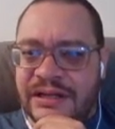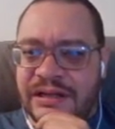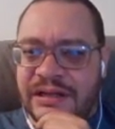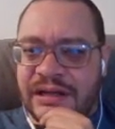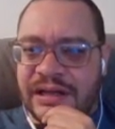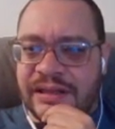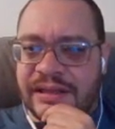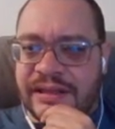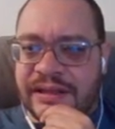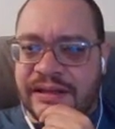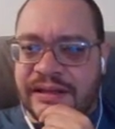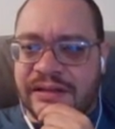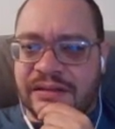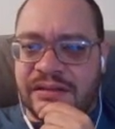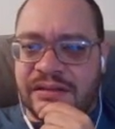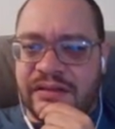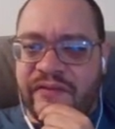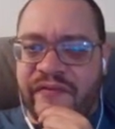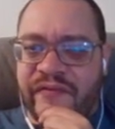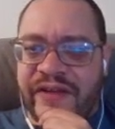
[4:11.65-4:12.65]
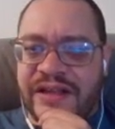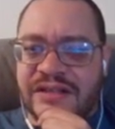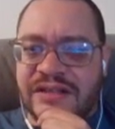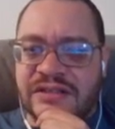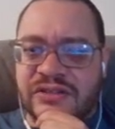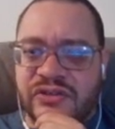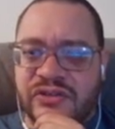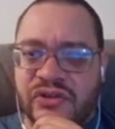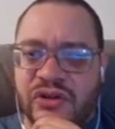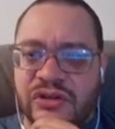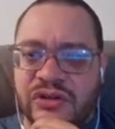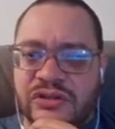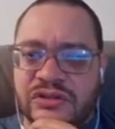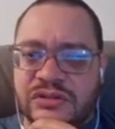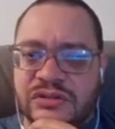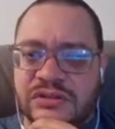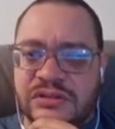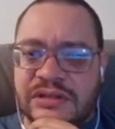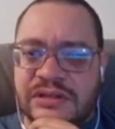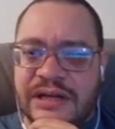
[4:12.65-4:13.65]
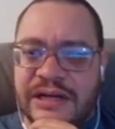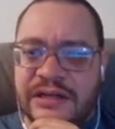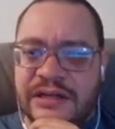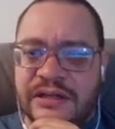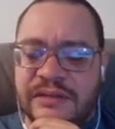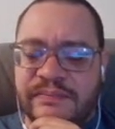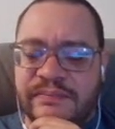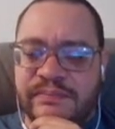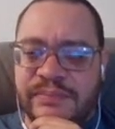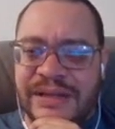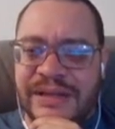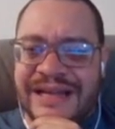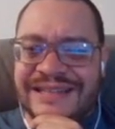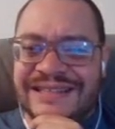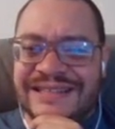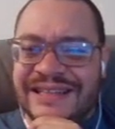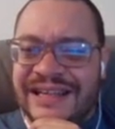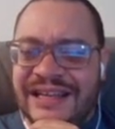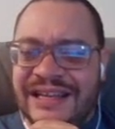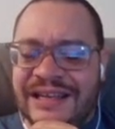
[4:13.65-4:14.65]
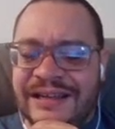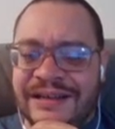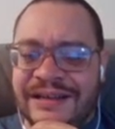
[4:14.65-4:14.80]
I think the face looks kind of plasticky